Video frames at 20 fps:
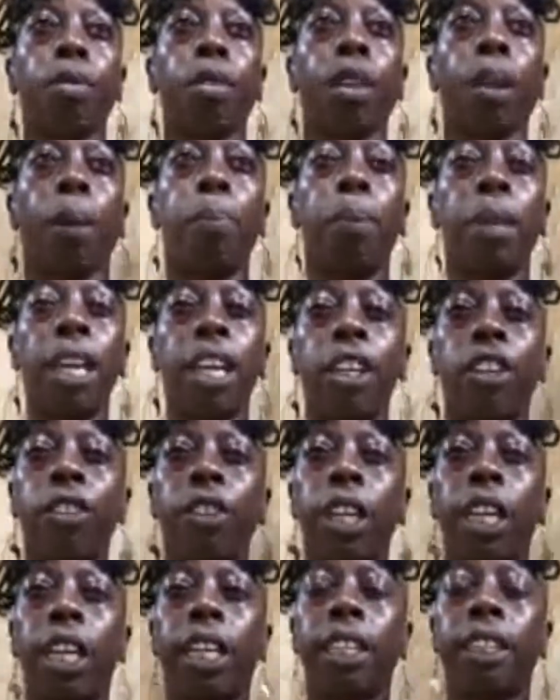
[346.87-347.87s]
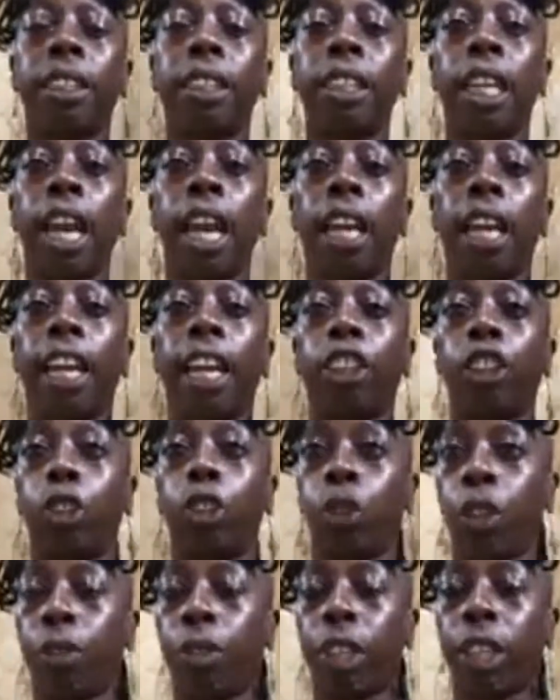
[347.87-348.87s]
beet greens and like 2
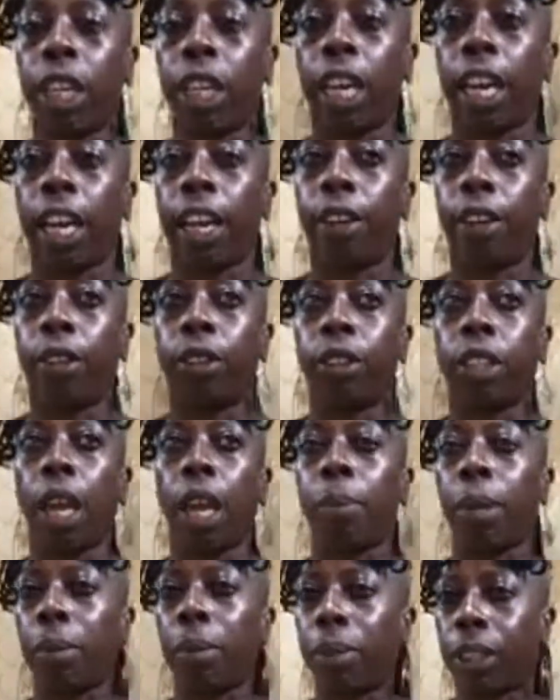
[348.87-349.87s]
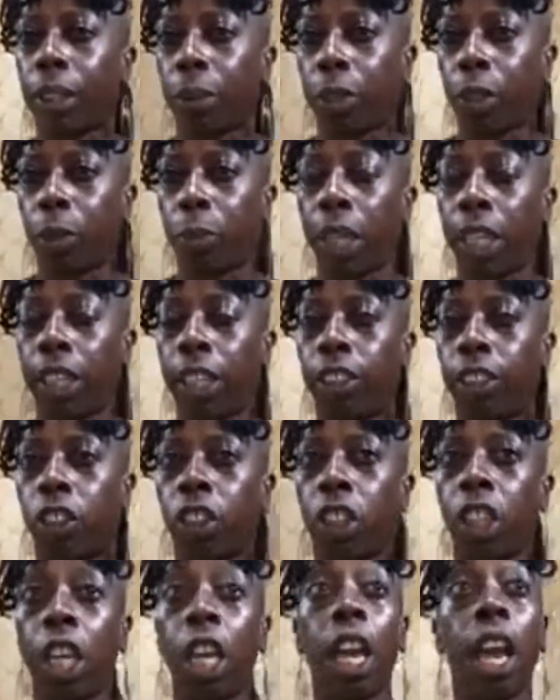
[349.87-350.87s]
different kales and maybe some spinach.
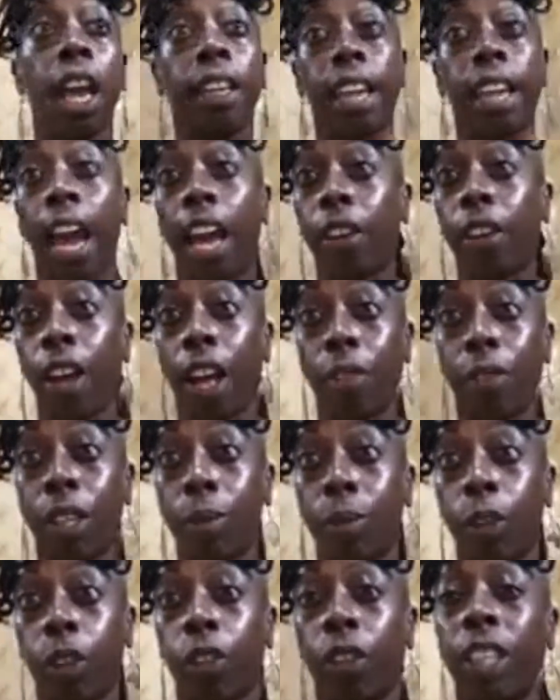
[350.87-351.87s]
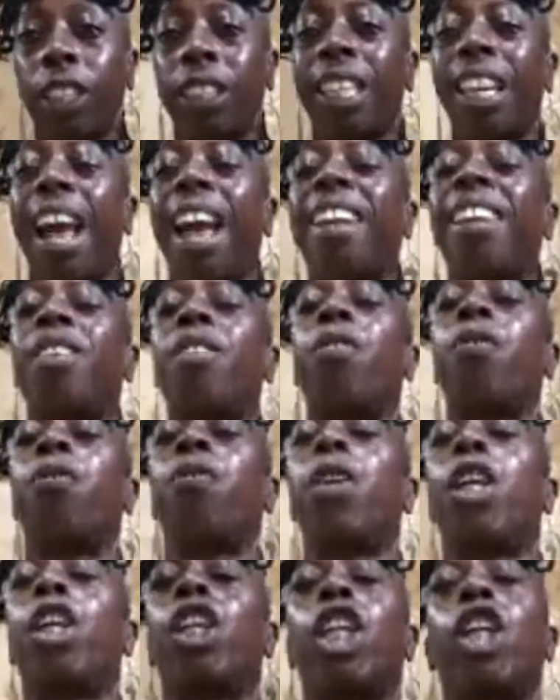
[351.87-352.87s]
Now I don't have any more greens, and I could feel it